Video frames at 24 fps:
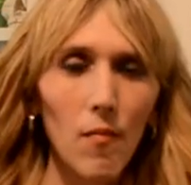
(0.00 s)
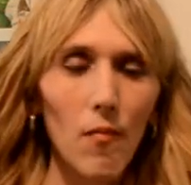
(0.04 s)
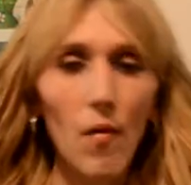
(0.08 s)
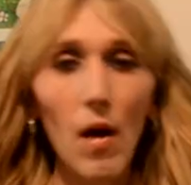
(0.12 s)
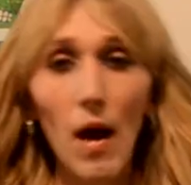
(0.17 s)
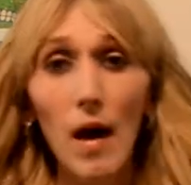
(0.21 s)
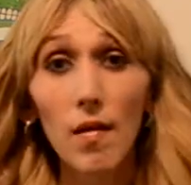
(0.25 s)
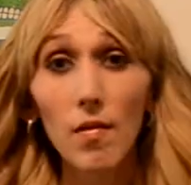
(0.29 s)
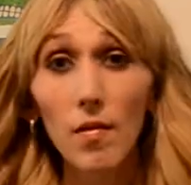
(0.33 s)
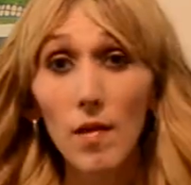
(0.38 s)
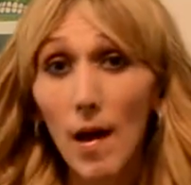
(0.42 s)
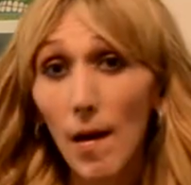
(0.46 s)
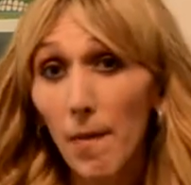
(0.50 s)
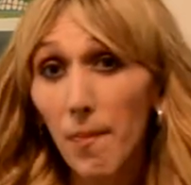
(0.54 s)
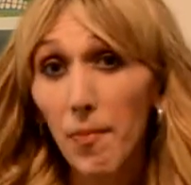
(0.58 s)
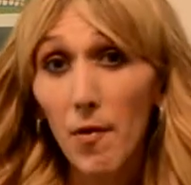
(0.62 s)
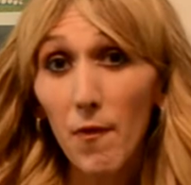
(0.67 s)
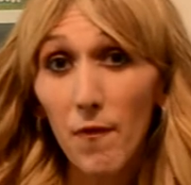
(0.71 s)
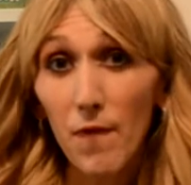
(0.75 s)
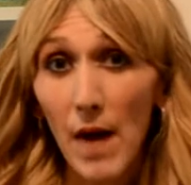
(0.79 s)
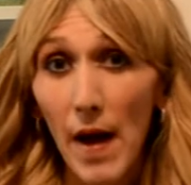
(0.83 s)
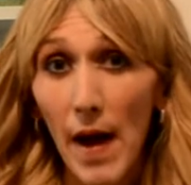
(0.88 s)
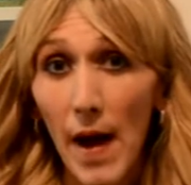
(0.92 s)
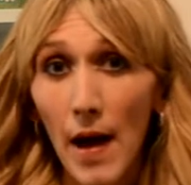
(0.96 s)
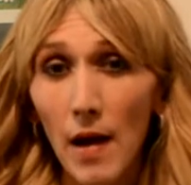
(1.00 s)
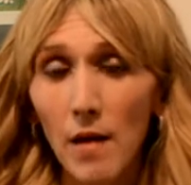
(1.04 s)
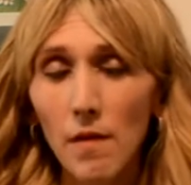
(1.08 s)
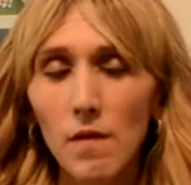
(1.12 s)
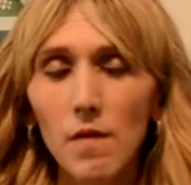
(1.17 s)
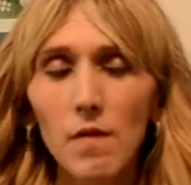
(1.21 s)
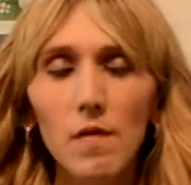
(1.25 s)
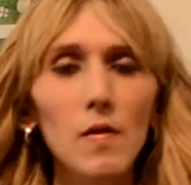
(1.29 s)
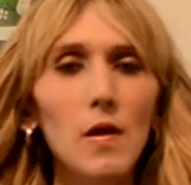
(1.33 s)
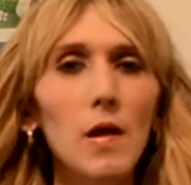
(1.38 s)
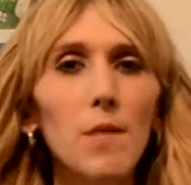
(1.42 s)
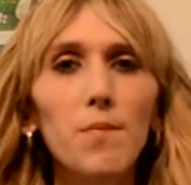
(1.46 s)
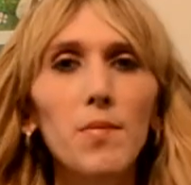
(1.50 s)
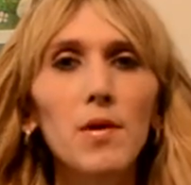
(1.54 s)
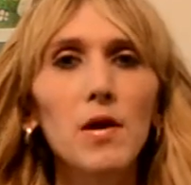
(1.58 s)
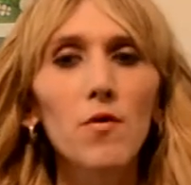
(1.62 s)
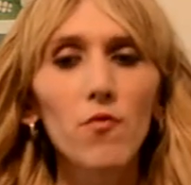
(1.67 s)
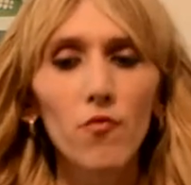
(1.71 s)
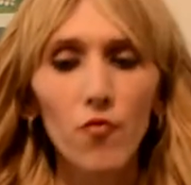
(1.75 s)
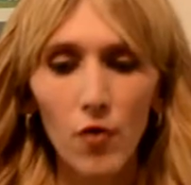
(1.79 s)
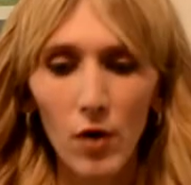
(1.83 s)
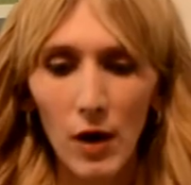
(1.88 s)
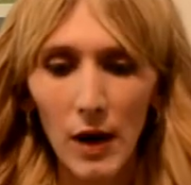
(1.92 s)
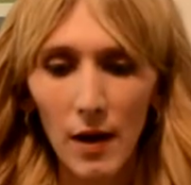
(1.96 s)
I love the fact that being
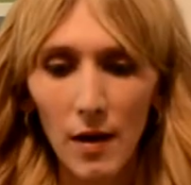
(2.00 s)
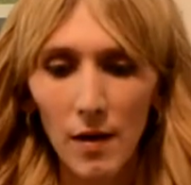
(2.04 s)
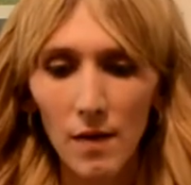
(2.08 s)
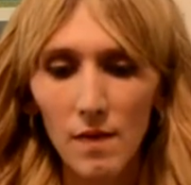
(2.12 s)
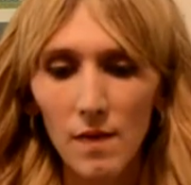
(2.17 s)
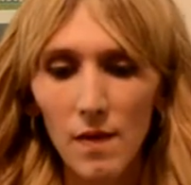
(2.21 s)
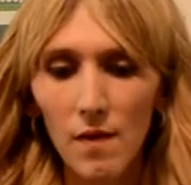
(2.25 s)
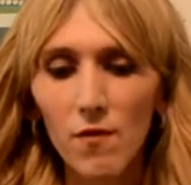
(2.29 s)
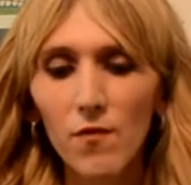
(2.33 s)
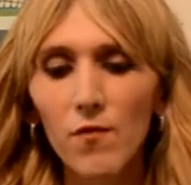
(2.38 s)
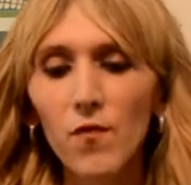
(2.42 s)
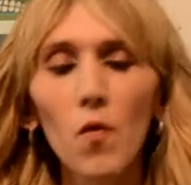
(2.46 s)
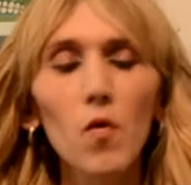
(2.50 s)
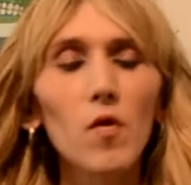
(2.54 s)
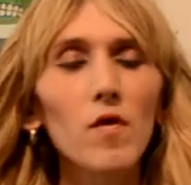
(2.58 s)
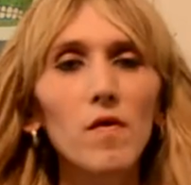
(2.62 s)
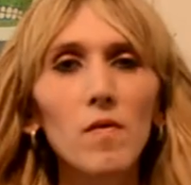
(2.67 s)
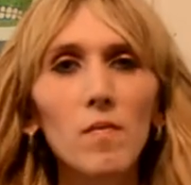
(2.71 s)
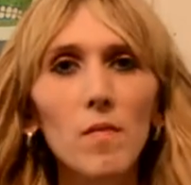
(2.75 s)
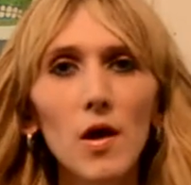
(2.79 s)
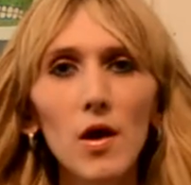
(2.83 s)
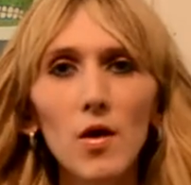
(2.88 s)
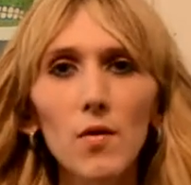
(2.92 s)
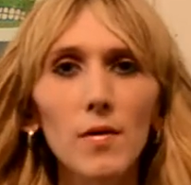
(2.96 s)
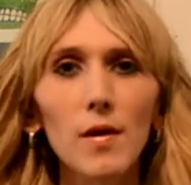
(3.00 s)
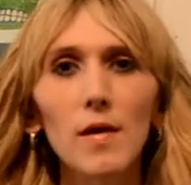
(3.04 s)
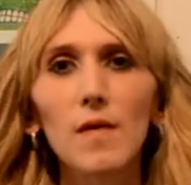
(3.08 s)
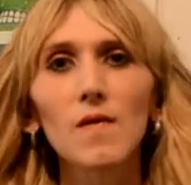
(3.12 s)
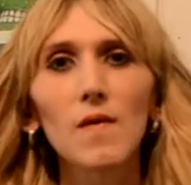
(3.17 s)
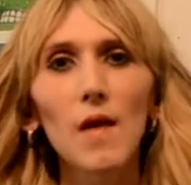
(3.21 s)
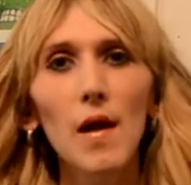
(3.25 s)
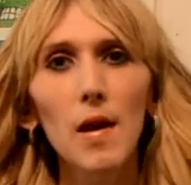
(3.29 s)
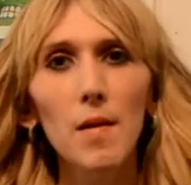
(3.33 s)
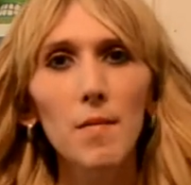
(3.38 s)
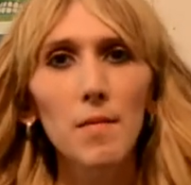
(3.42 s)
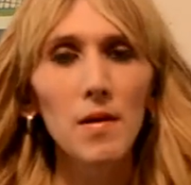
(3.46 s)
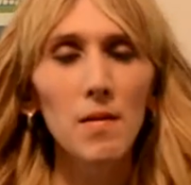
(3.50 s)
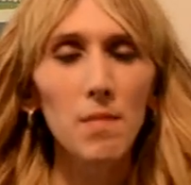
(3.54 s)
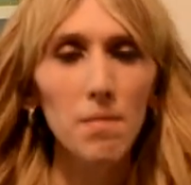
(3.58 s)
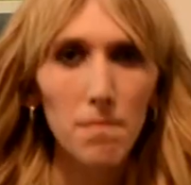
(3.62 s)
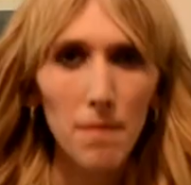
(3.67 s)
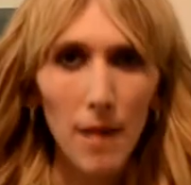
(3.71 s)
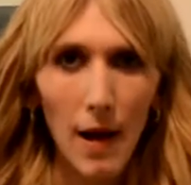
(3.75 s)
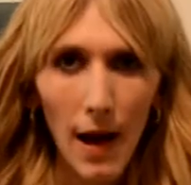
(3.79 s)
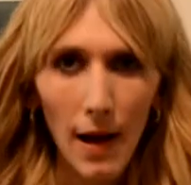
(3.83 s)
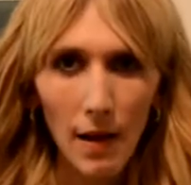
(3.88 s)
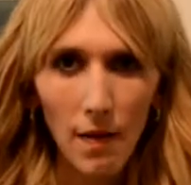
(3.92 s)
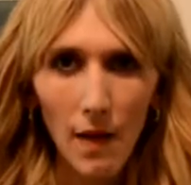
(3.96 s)
trans has forced me to examine
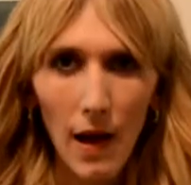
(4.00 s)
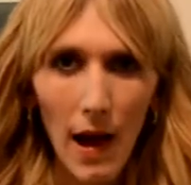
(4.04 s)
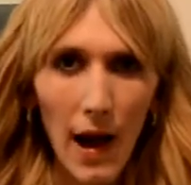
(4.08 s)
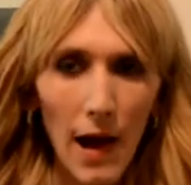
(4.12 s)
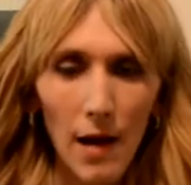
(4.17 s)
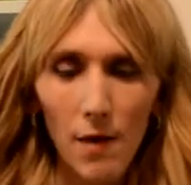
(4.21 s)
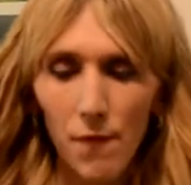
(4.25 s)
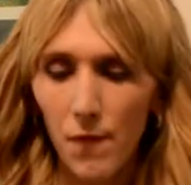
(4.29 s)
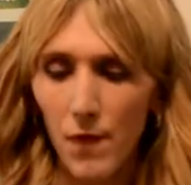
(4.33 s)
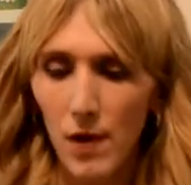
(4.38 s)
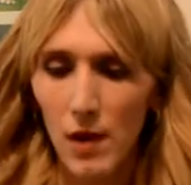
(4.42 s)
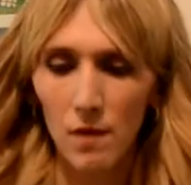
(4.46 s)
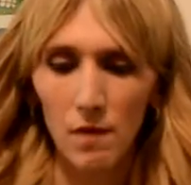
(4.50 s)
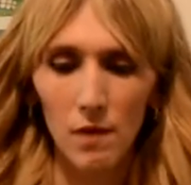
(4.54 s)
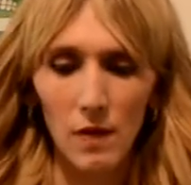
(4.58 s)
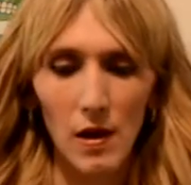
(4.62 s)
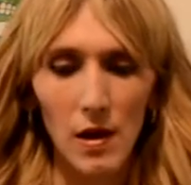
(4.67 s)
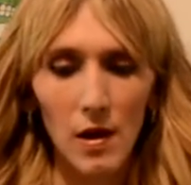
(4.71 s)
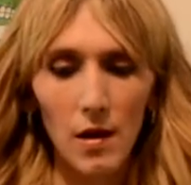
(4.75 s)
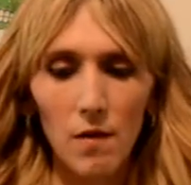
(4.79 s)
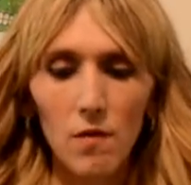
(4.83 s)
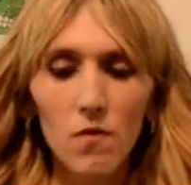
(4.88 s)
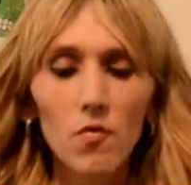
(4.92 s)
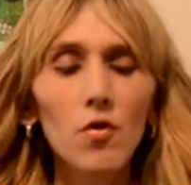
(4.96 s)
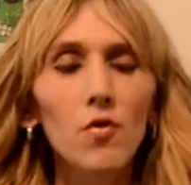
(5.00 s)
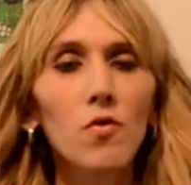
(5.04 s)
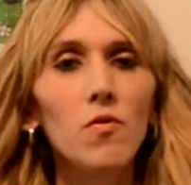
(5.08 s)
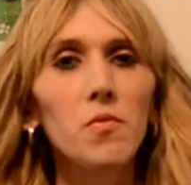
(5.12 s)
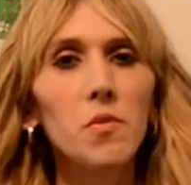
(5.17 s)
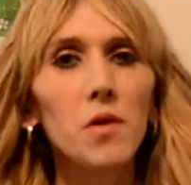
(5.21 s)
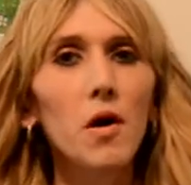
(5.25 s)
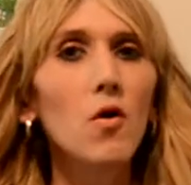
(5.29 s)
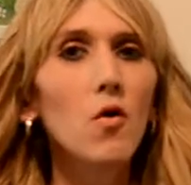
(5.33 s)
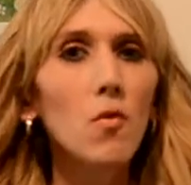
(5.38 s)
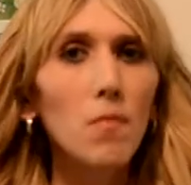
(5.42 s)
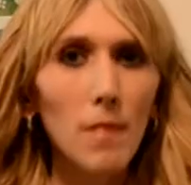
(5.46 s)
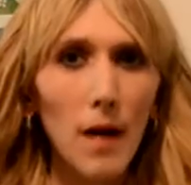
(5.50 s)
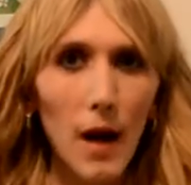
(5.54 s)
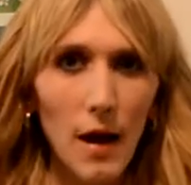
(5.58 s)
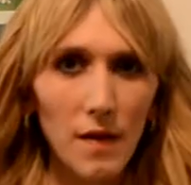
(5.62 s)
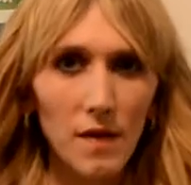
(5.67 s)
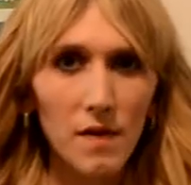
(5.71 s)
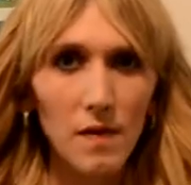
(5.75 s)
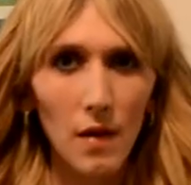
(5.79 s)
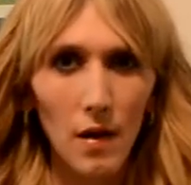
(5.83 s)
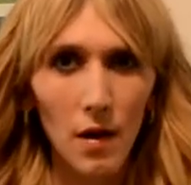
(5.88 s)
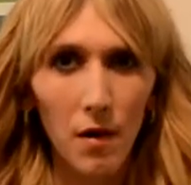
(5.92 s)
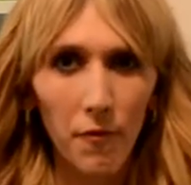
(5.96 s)
my life and to get to know
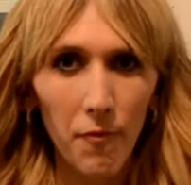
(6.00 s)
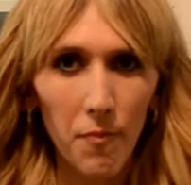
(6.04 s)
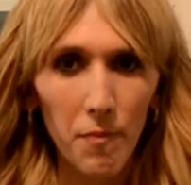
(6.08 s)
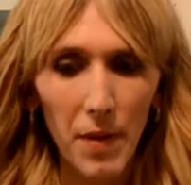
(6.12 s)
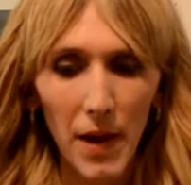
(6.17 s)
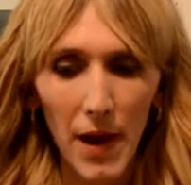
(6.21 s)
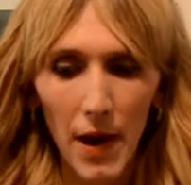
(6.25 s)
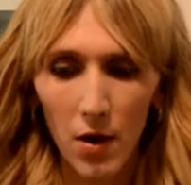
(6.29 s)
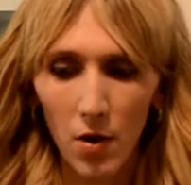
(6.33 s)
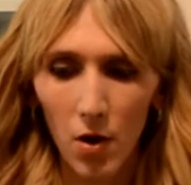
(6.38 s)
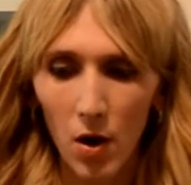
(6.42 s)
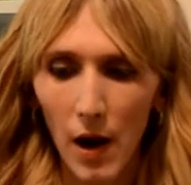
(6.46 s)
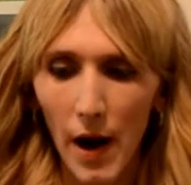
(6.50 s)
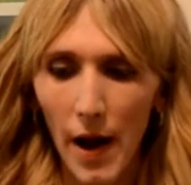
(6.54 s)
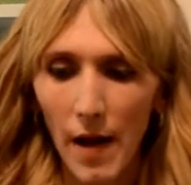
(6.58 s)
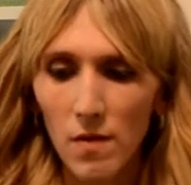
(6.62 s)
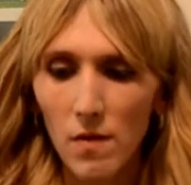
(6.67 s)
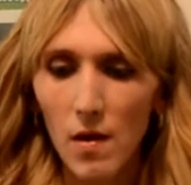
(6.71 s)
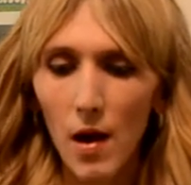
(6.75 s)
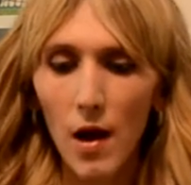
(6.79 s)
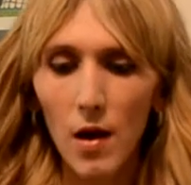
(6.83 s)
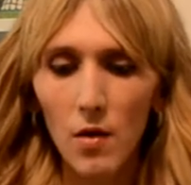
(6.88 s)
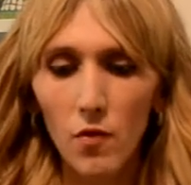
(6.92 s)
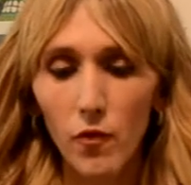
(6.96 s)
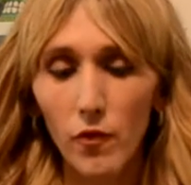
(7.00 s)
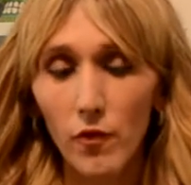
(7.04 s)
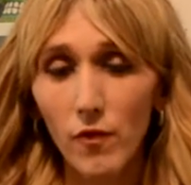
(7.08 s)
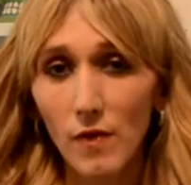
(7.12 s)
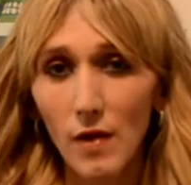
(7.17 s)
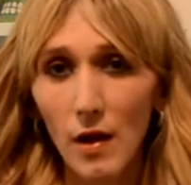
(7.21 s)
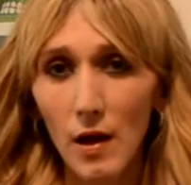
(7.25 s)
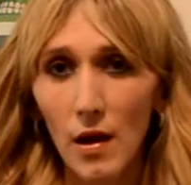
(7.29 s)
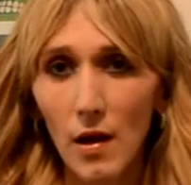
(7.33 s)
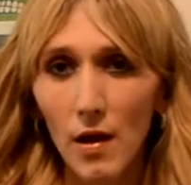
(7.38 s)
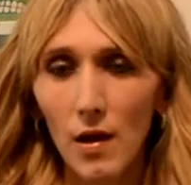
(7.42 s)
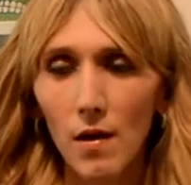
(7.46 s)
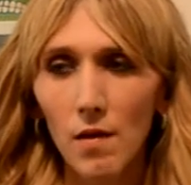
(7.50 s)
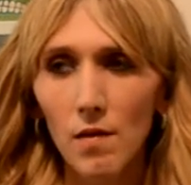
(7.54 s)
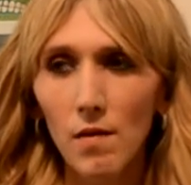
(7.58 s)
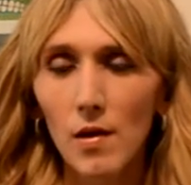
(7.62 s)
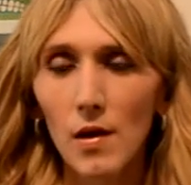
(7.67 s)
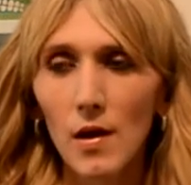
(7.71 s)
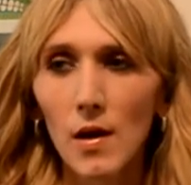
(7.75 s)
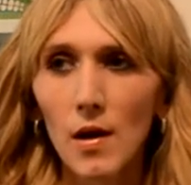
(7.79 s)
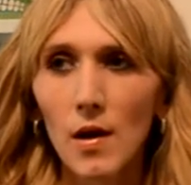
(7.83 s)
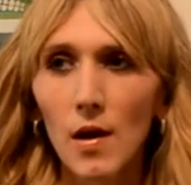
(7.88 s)
myself better and to understand,